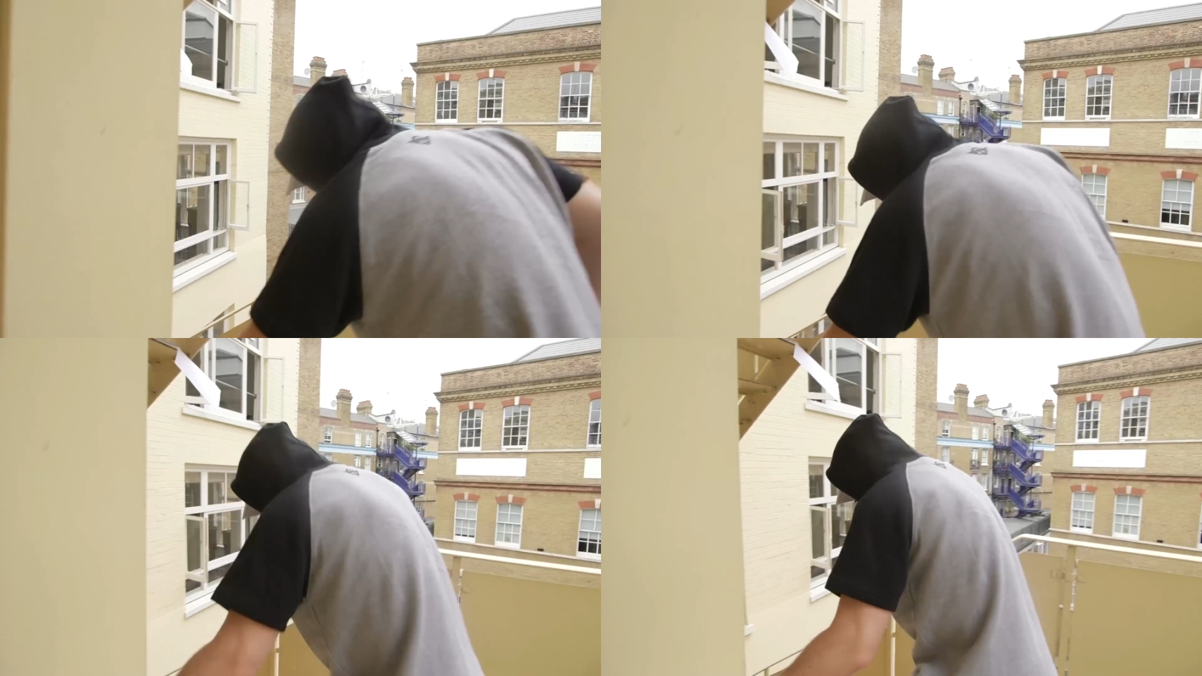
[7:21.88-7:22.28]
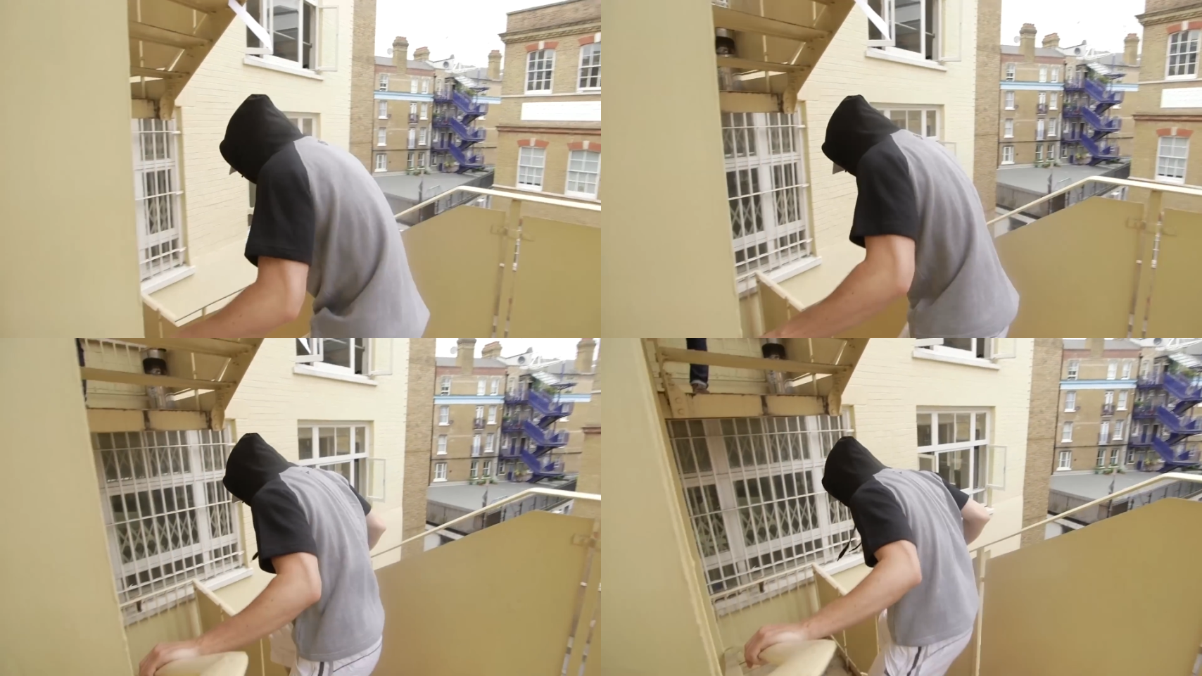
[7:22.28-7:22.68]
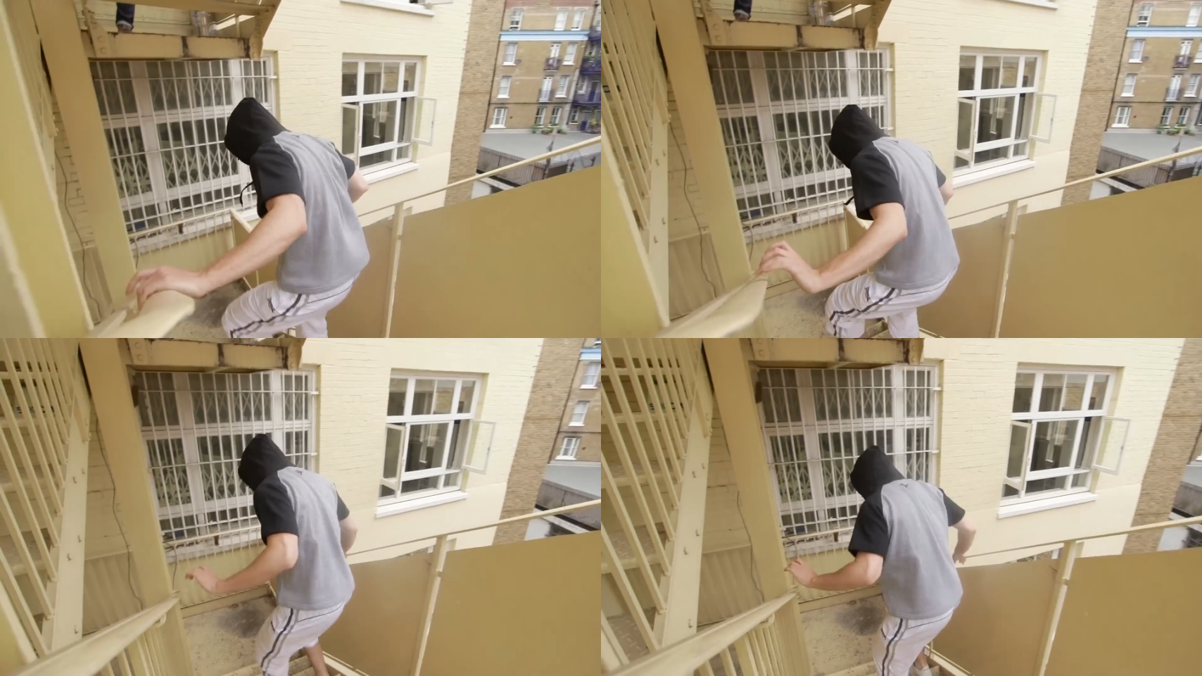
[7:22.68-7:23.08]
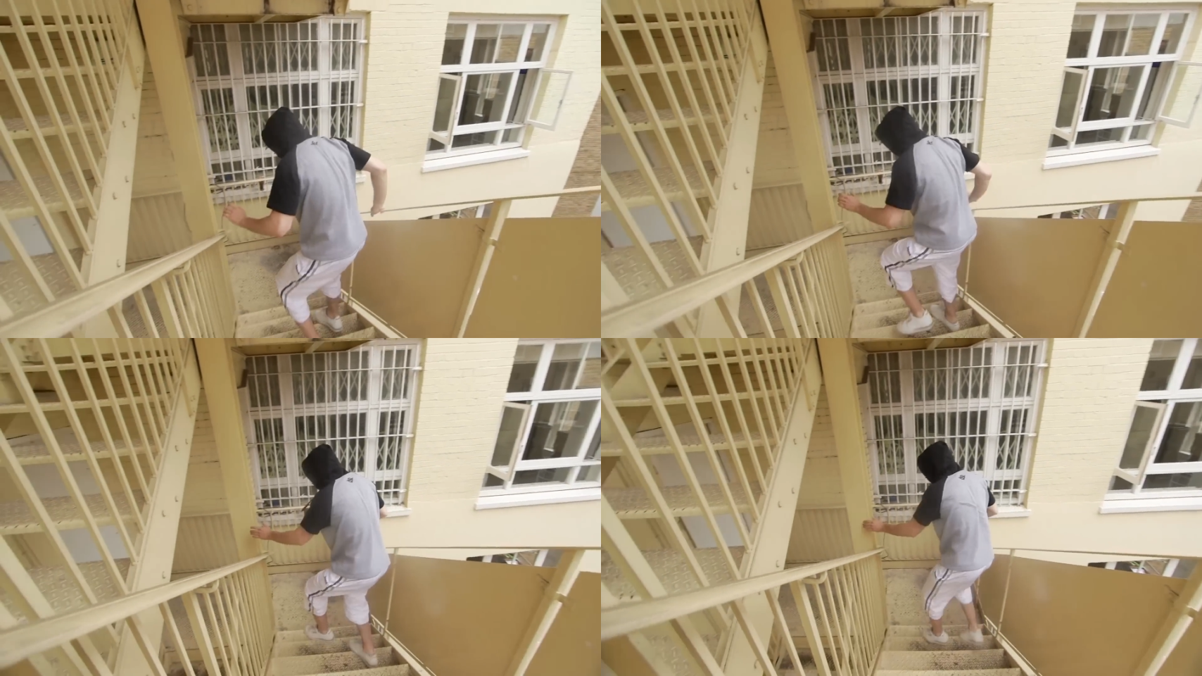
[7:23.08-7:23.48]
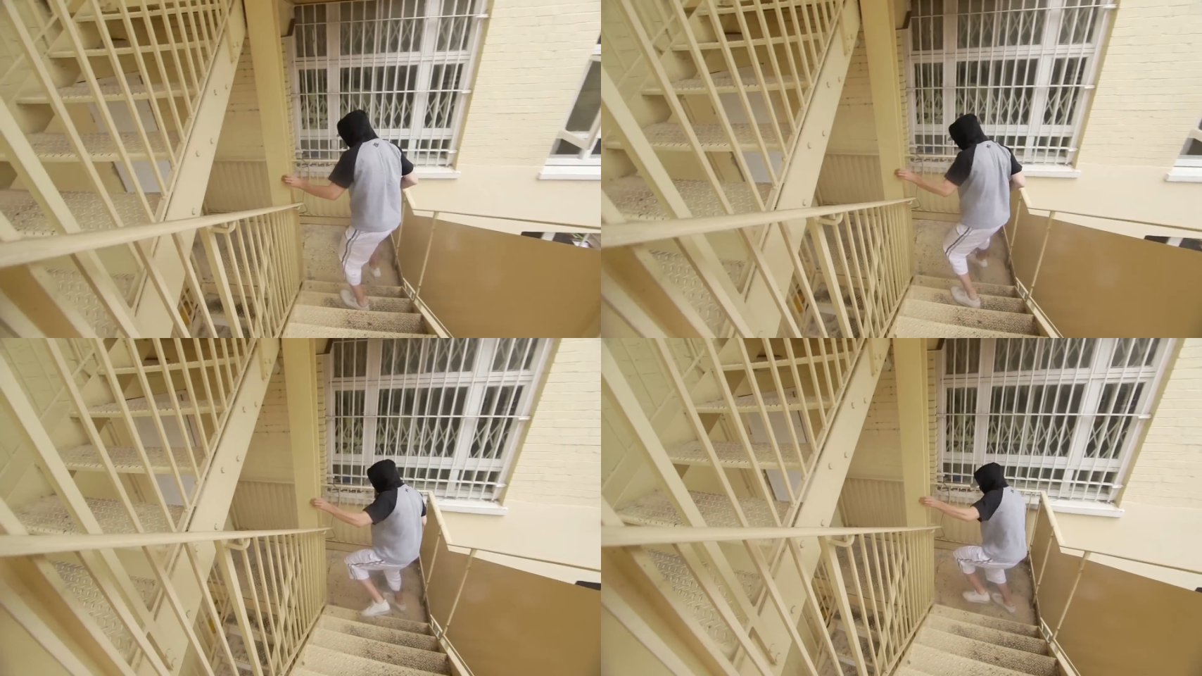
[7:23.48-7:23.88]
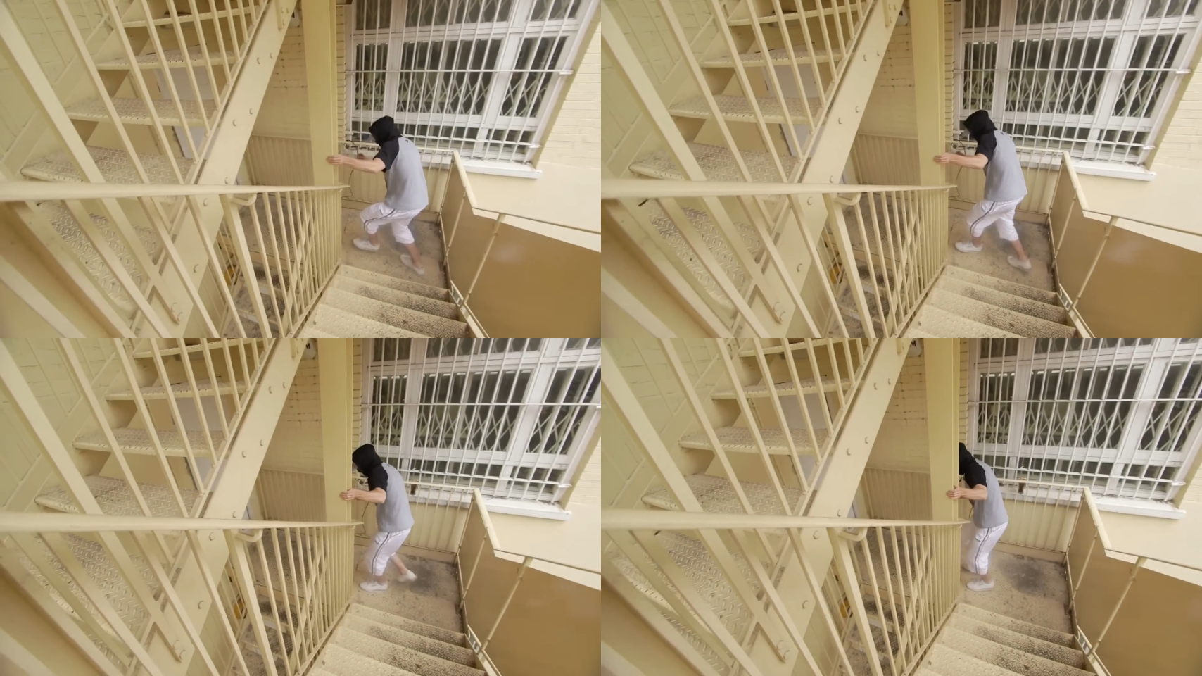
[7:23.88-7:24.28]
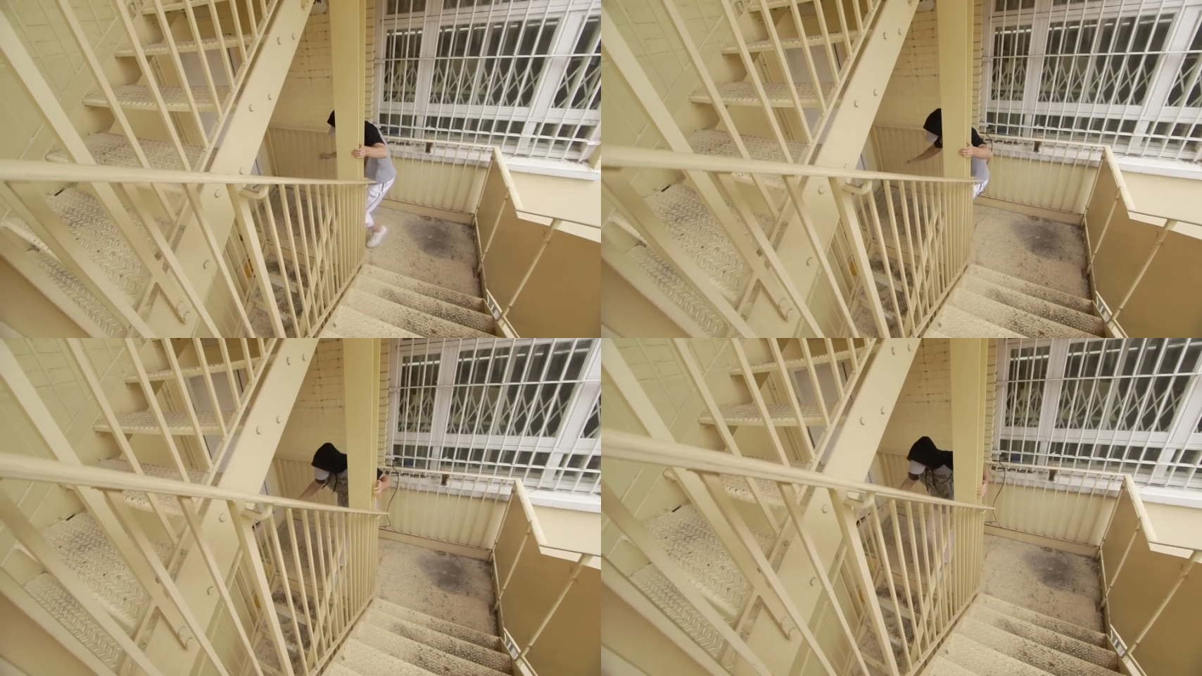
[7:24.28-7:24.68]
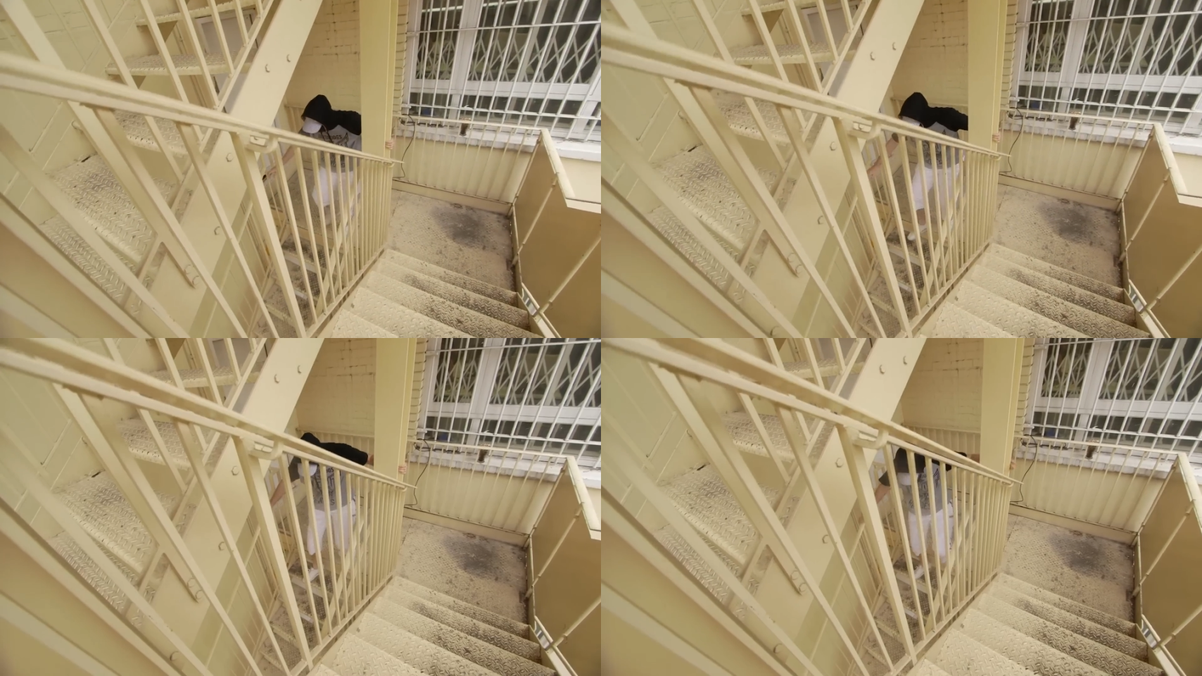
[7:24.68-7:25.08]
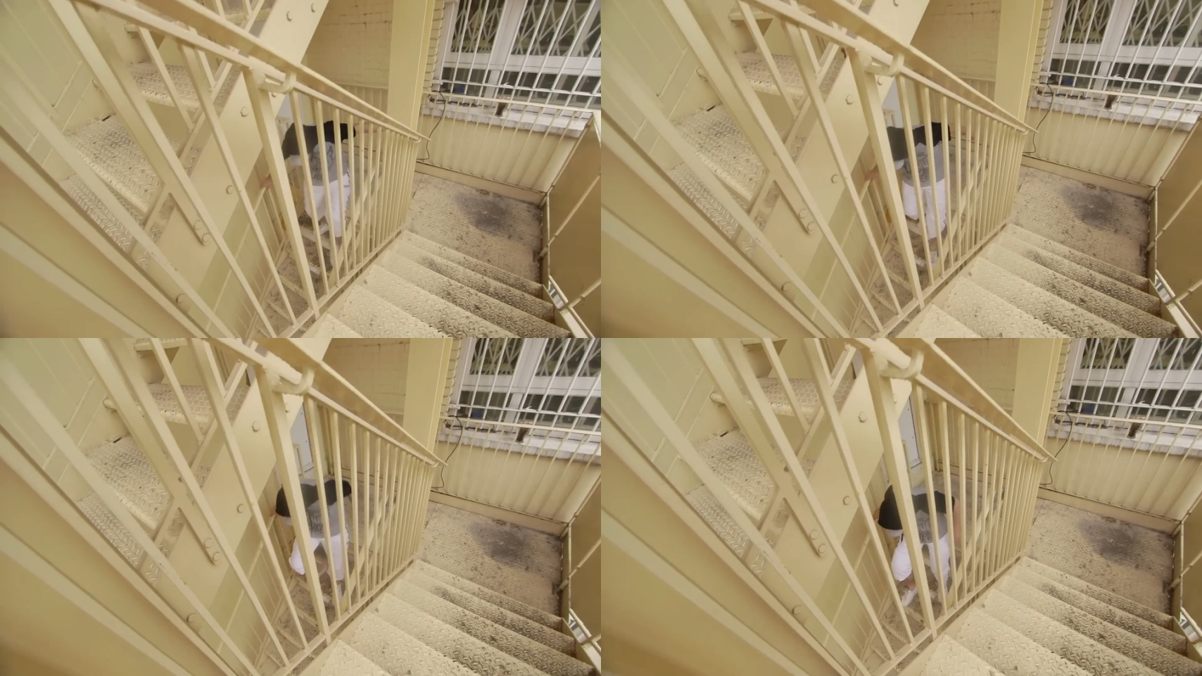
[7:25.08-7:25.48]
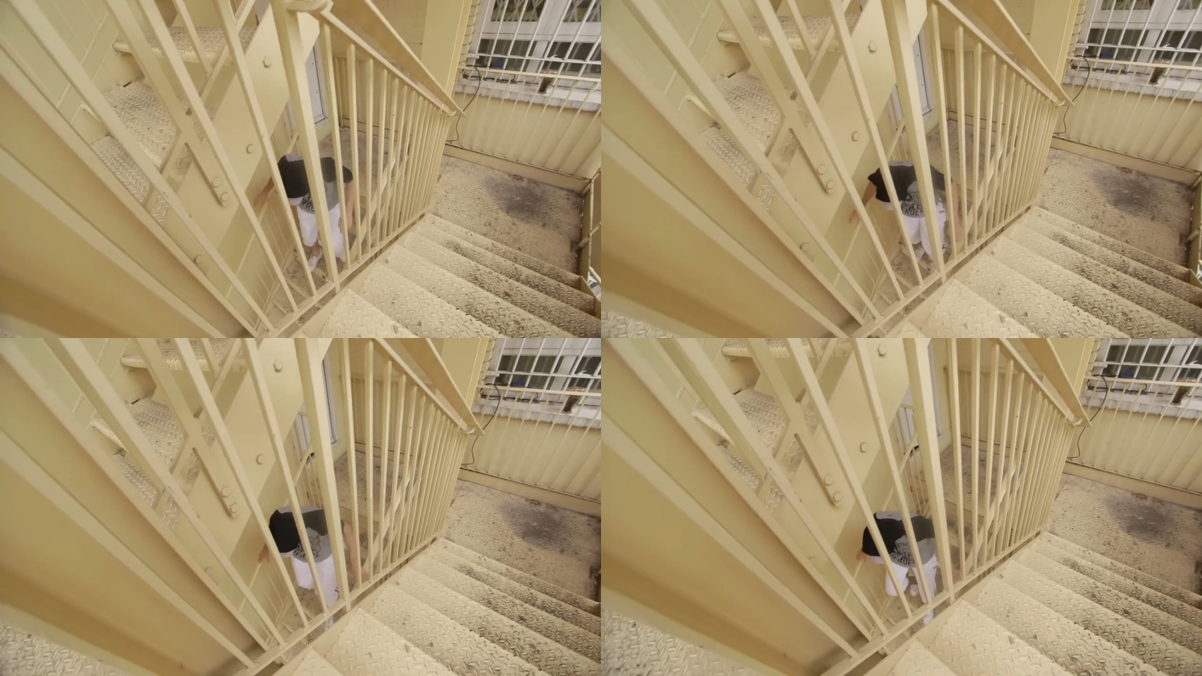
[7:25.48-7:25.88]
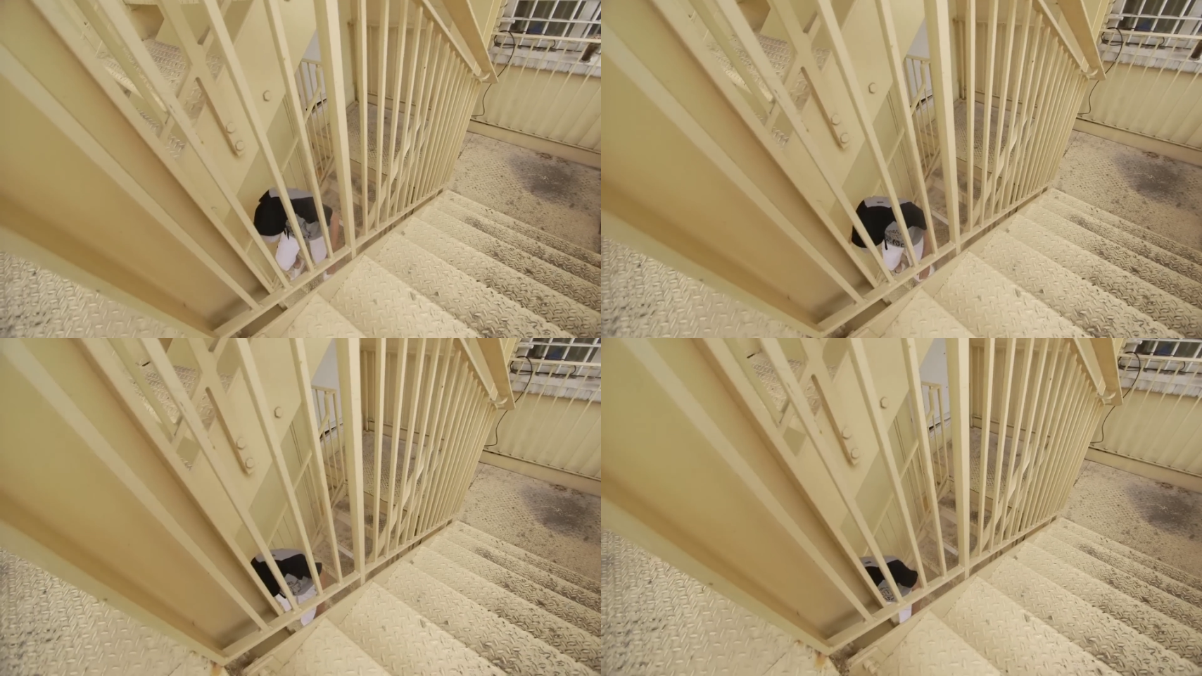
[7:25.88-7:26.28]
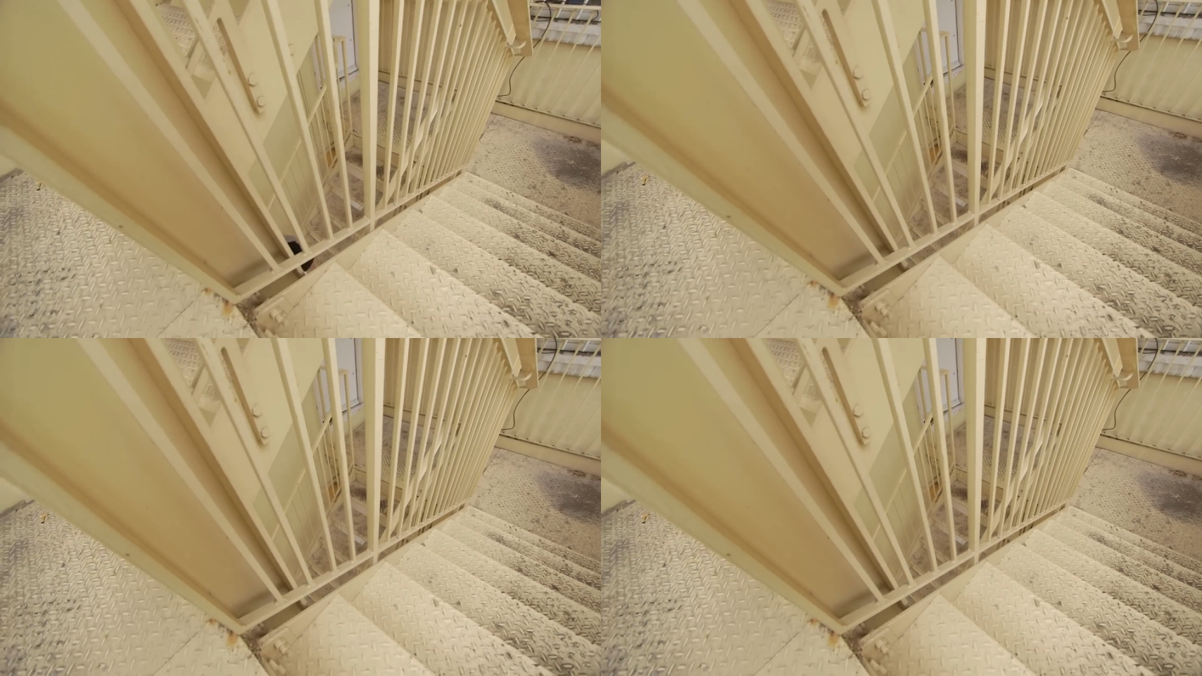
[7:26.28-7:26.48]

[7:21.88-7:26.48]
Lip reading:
[unreadable: no face in view]